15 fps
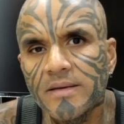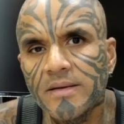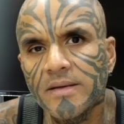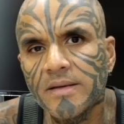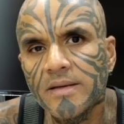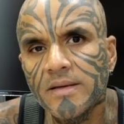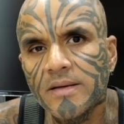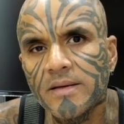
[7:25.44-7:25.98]

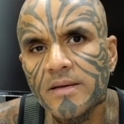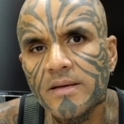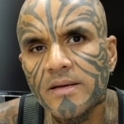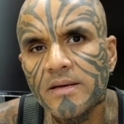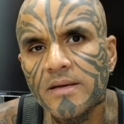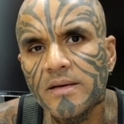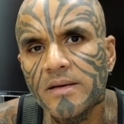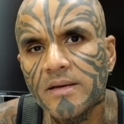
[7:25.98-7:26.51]

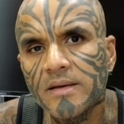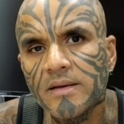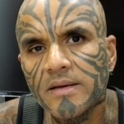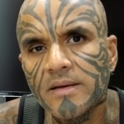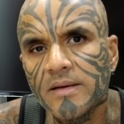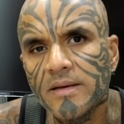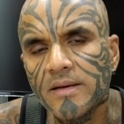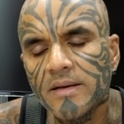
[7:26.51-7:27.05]

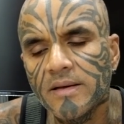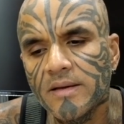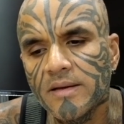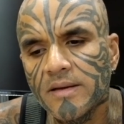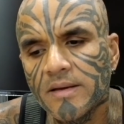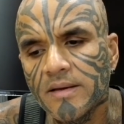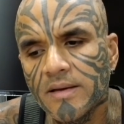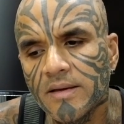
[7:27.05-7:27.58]

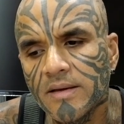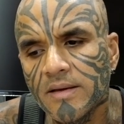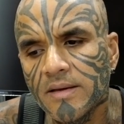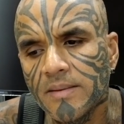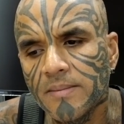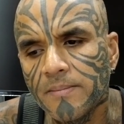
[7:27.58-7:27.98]
(silence)